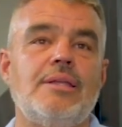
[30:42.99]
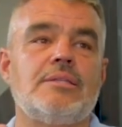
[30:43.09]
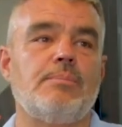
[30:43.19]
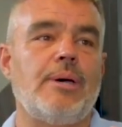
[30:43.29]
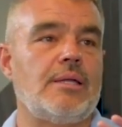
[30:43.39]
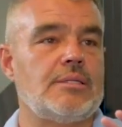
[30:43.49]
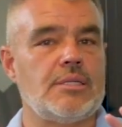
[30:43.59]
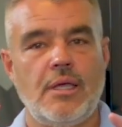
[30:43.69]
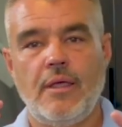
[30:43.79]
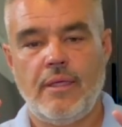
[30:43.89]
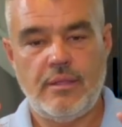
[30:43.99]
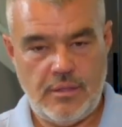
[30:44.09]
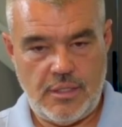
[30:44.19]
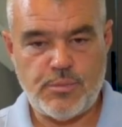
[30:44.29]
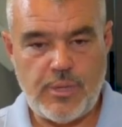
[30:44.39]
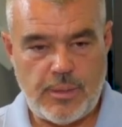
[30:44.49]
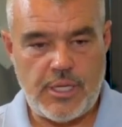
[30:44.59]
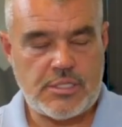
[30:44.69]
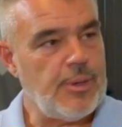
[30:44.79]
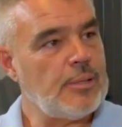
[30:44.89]
it's about
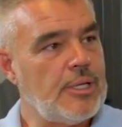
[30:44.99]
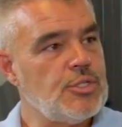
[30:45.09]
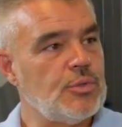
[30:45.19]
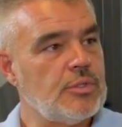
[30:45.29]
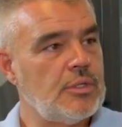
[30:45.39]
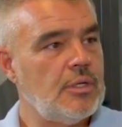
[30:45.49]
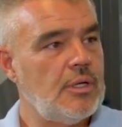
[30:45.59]
my children.